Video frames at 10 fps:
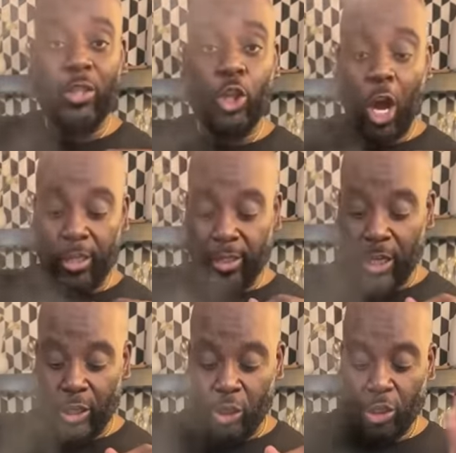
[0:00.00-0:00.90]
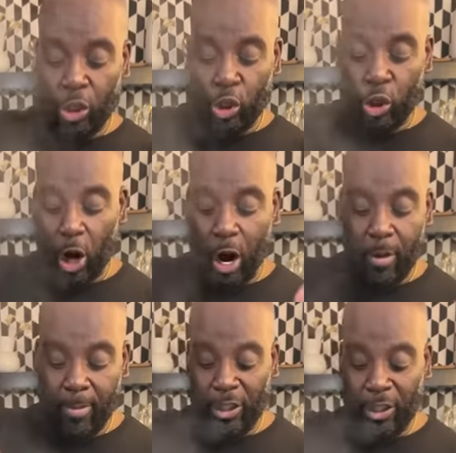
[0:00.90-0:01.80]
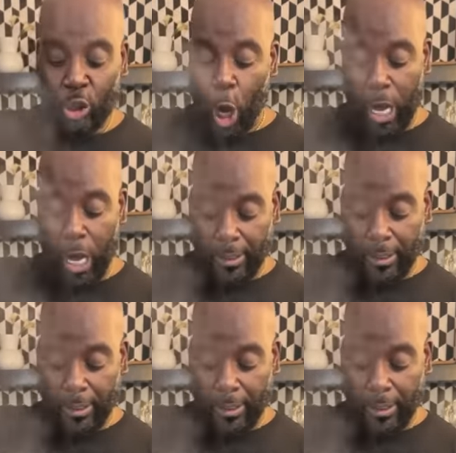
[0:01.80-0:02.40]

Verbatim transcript: sausage to start my sauce.